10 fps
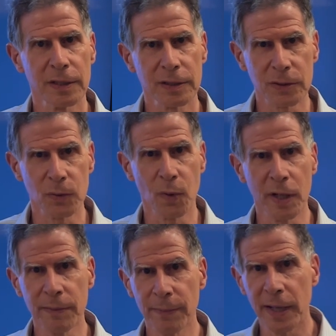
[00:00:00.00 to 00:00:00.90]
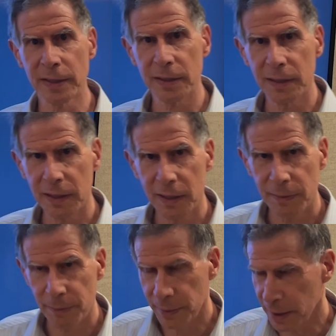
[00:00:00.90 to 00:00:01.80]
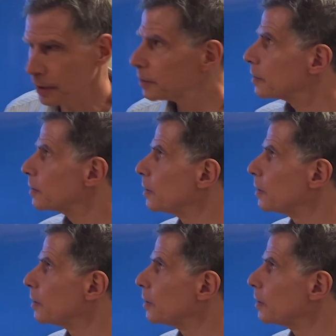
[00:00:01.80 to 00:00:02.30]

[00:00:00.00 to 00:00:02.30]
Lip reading: So 1 Met means